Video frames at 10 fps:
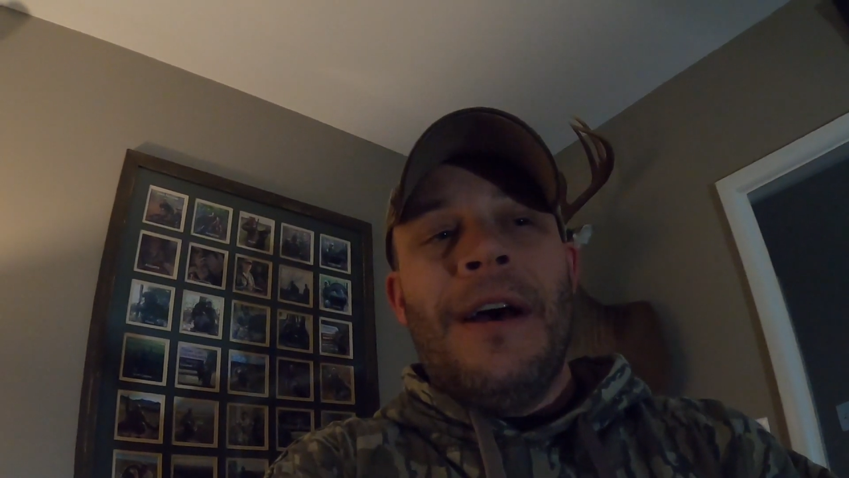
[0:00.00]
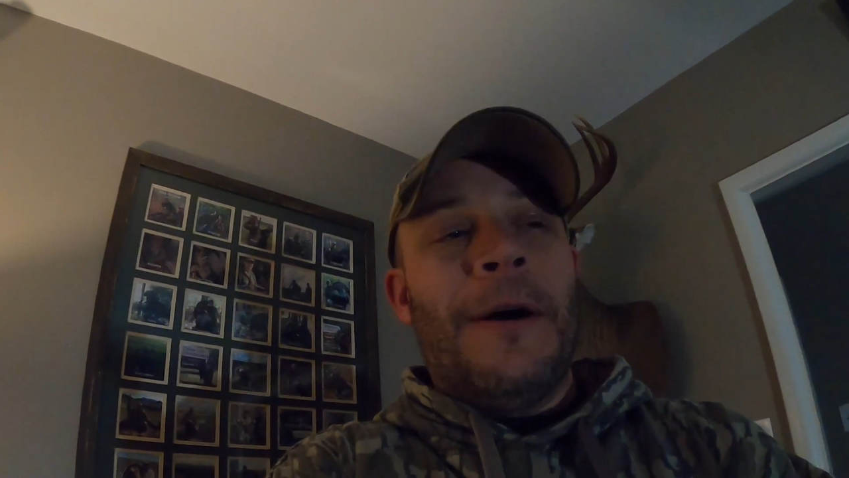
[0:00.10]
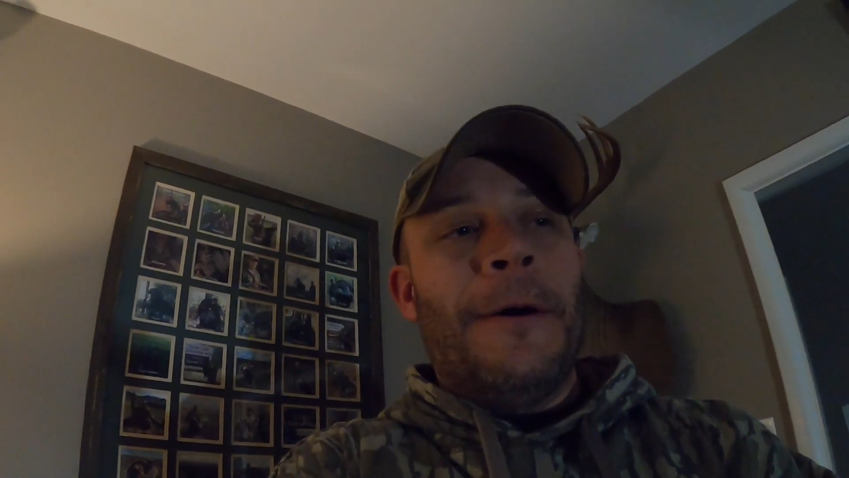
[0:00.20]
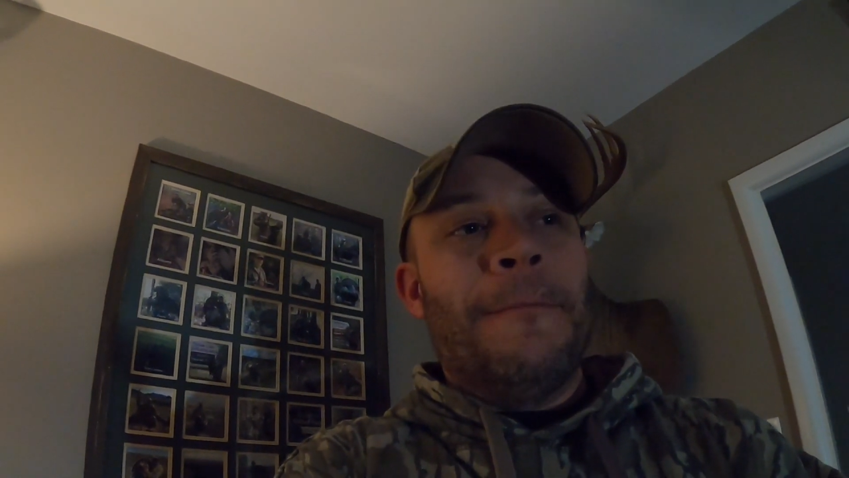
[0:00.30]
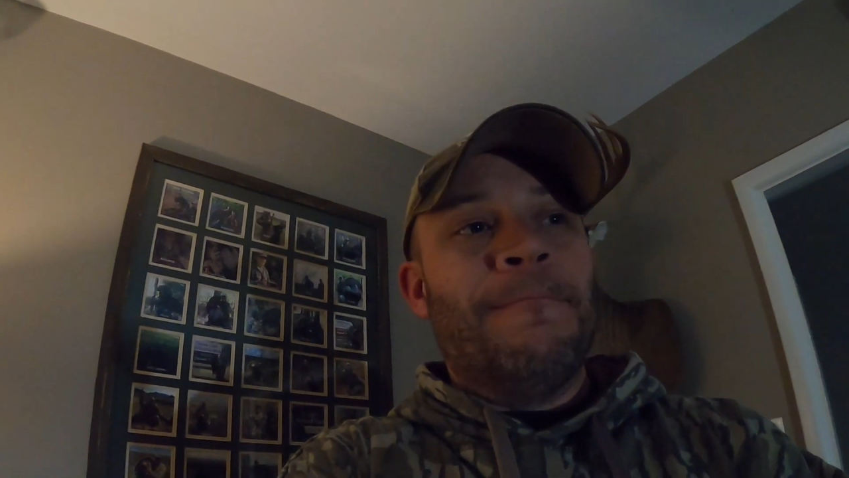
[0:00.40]

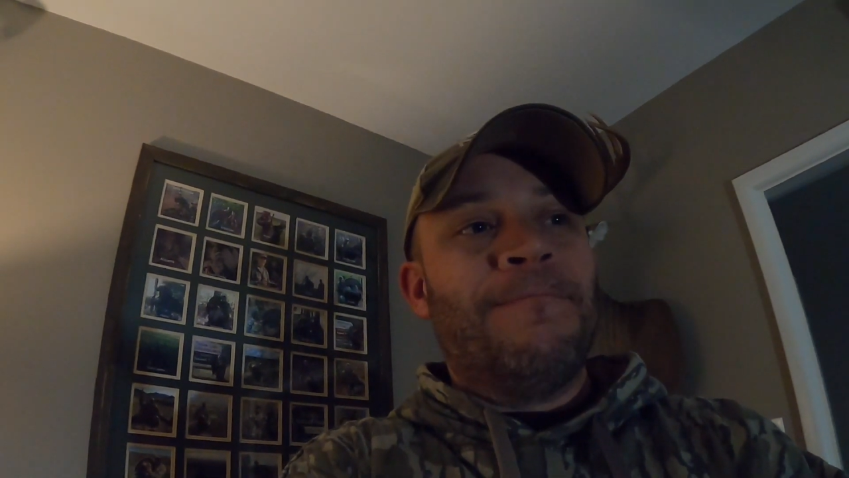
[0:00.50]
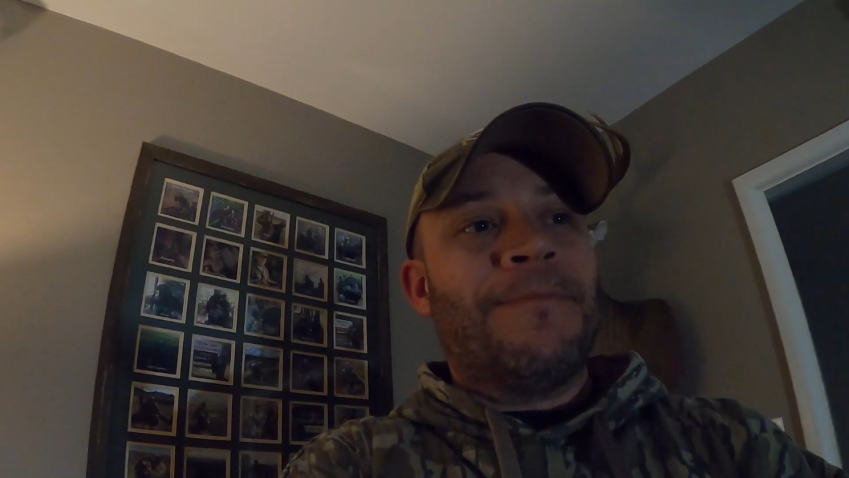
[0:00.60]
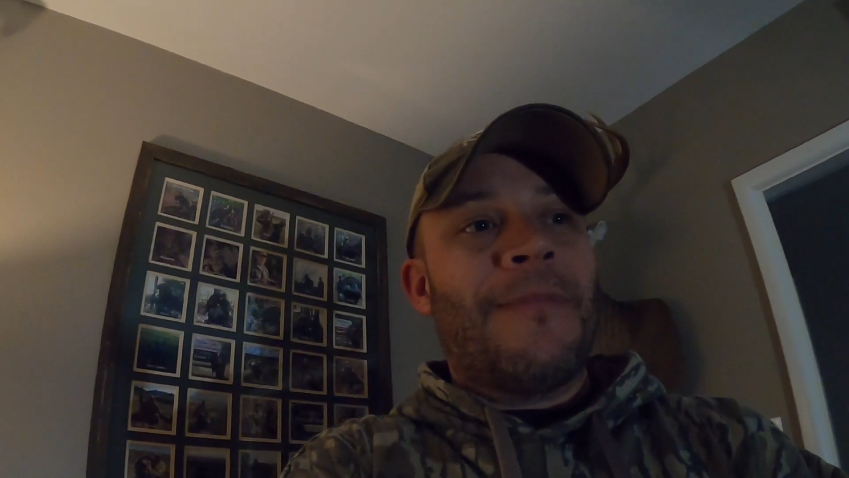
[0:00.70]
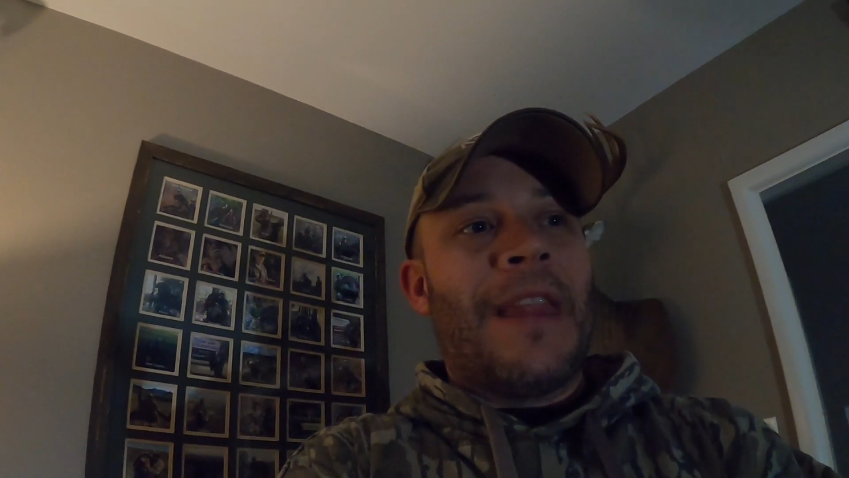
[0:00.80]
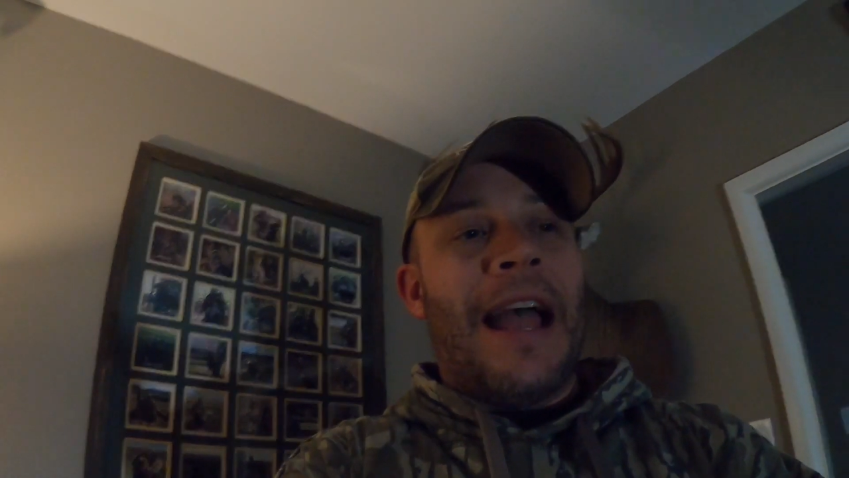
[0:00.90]
I
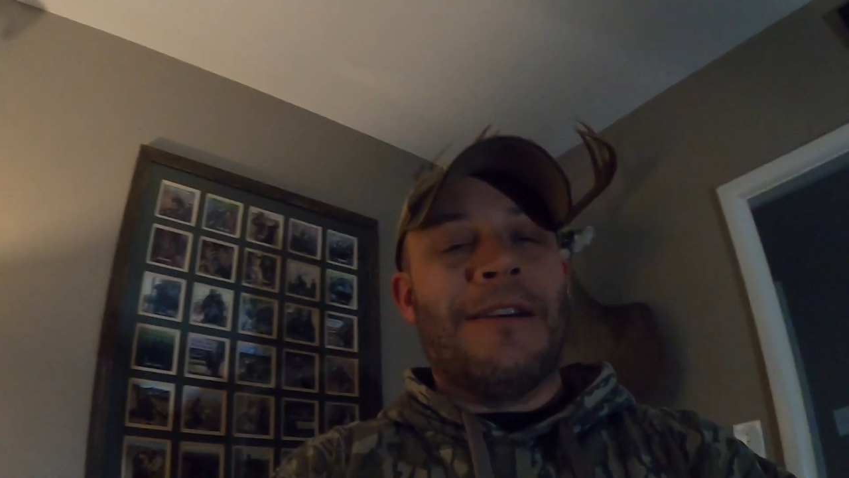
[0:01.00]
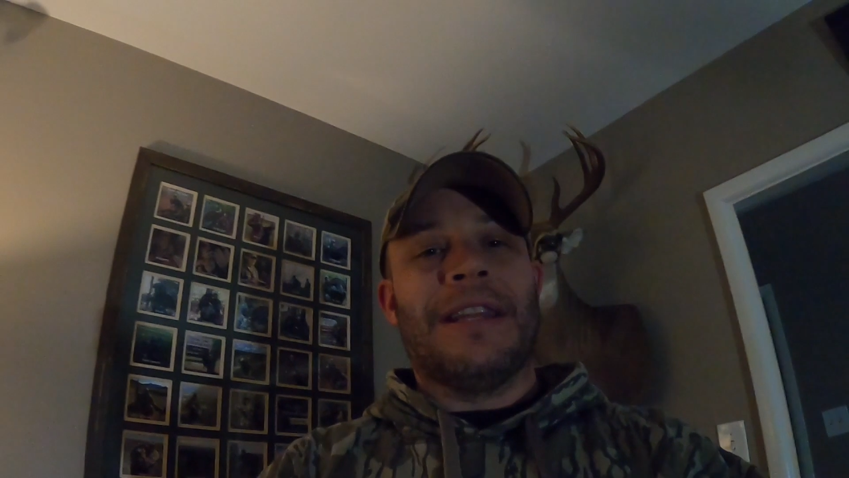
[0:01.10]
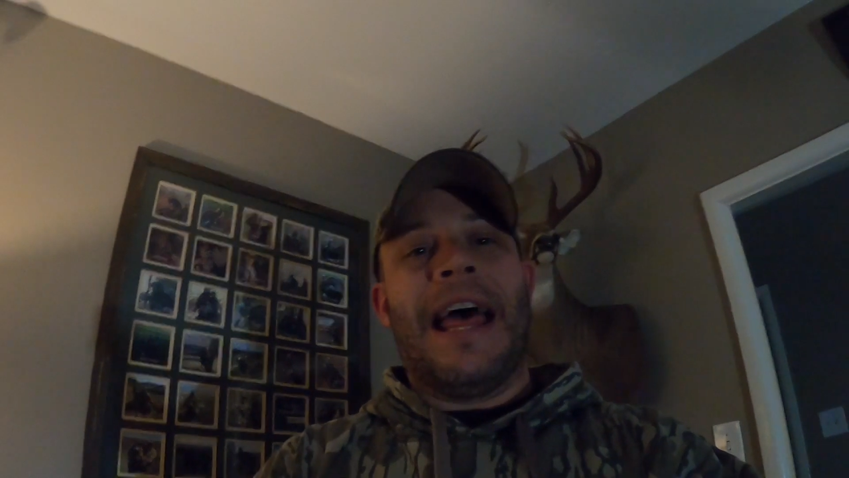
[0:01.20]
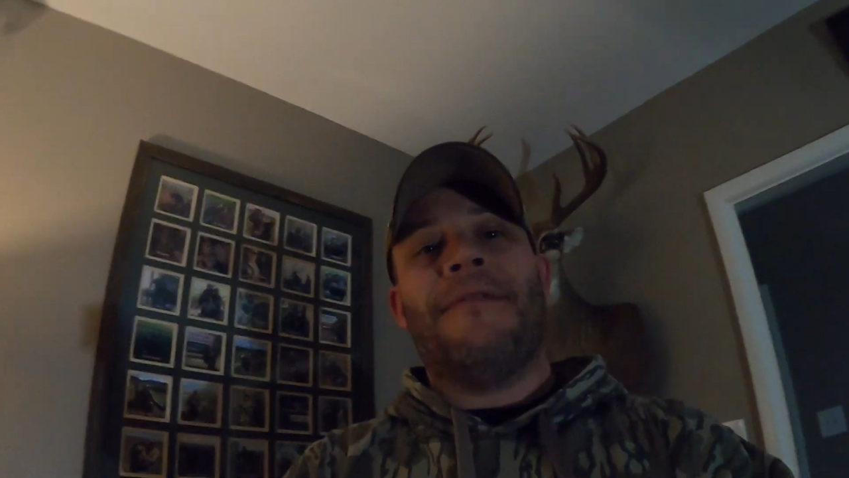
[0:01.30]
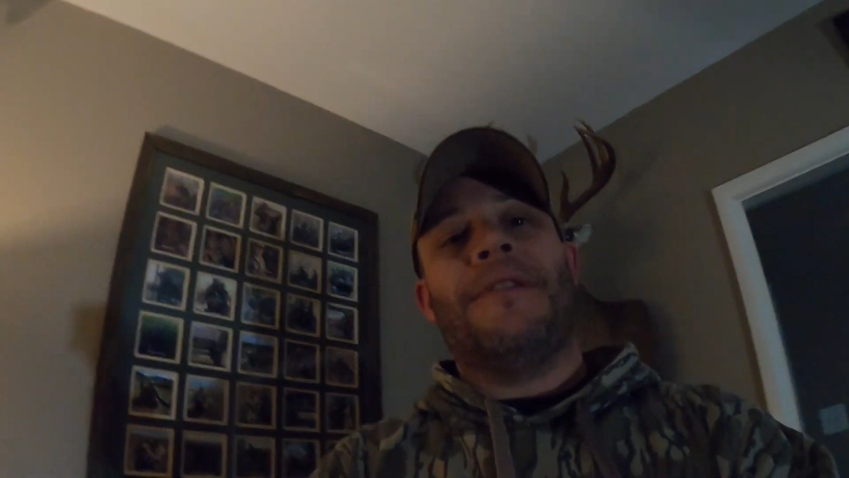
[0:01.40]

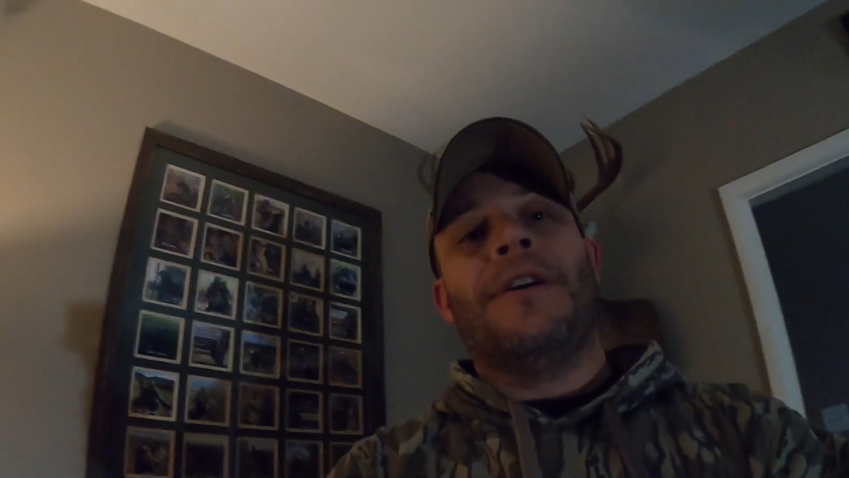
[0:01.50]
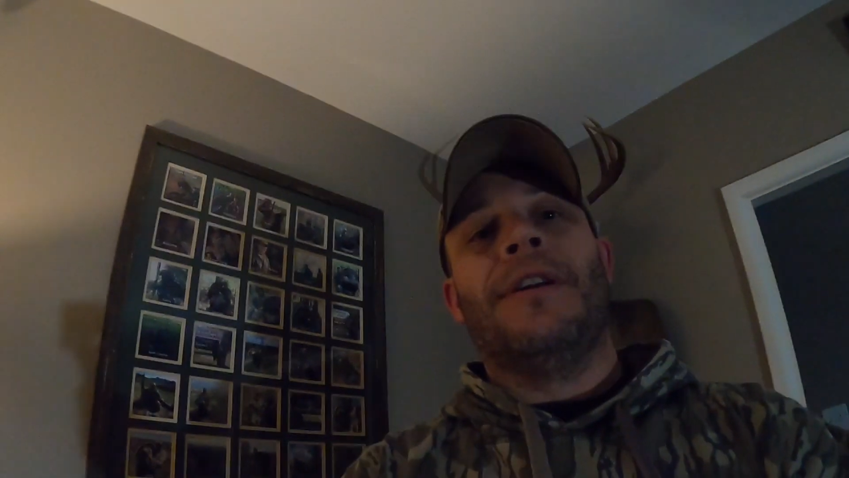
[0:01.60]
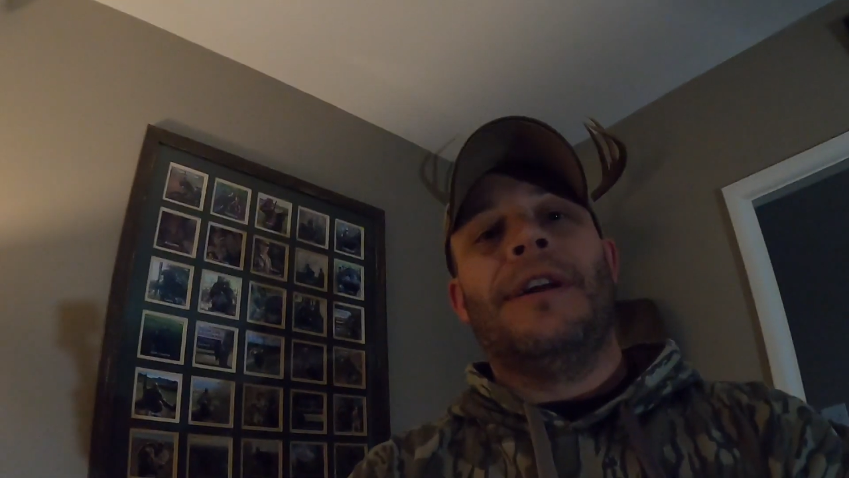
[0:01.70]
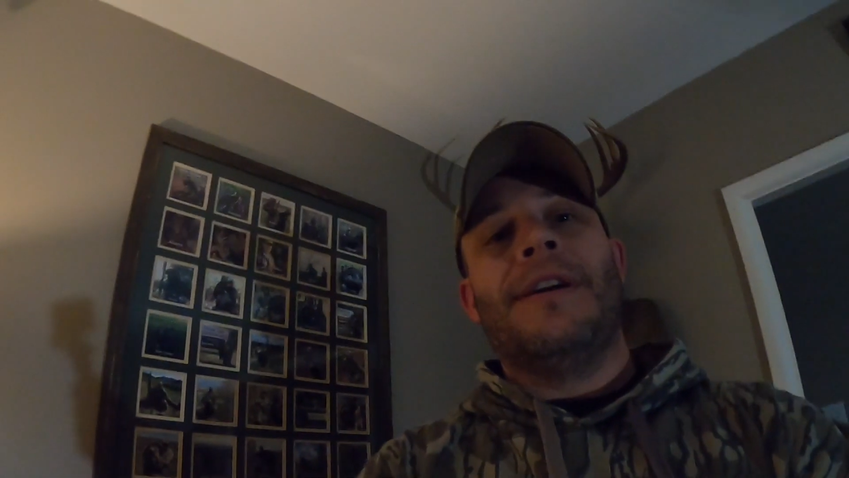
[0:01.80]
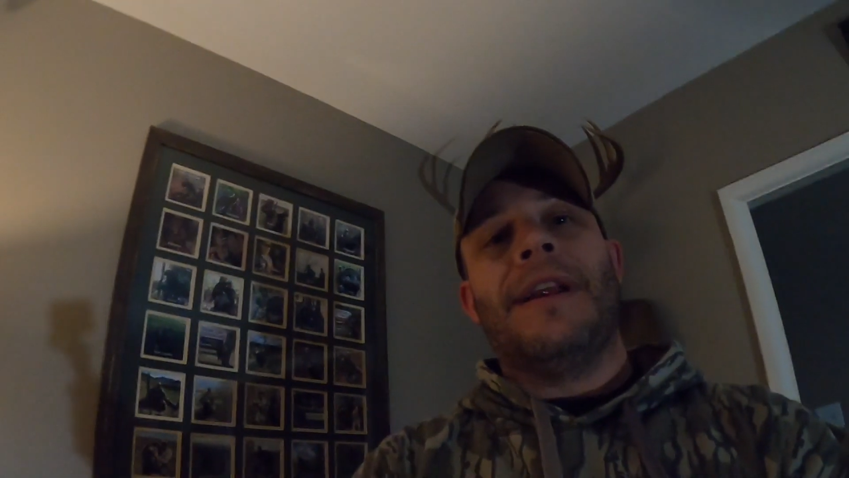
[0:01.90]
was laughing
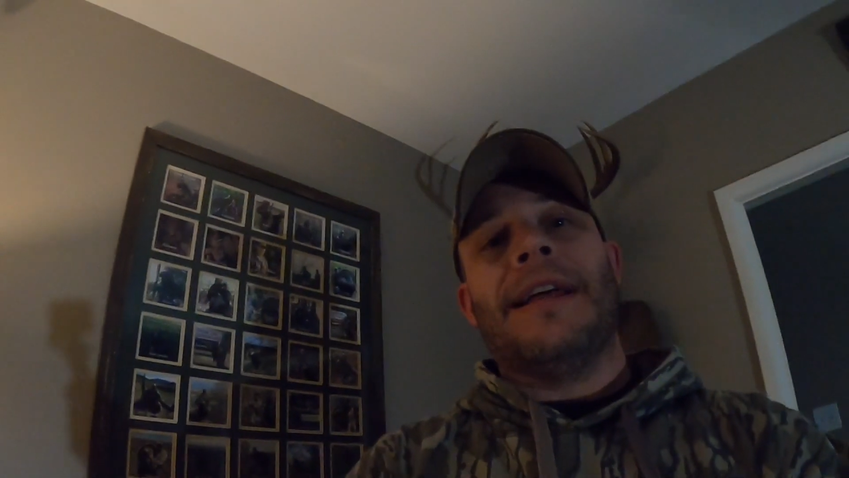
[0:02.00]
earlier,